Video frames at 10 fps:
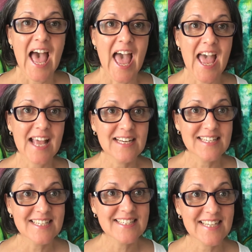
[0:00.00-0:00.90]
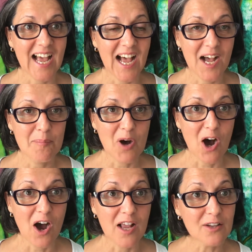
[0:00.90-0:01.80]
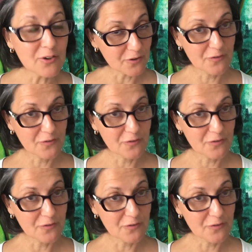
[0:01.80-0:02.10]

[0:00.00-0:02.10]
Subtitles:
and I look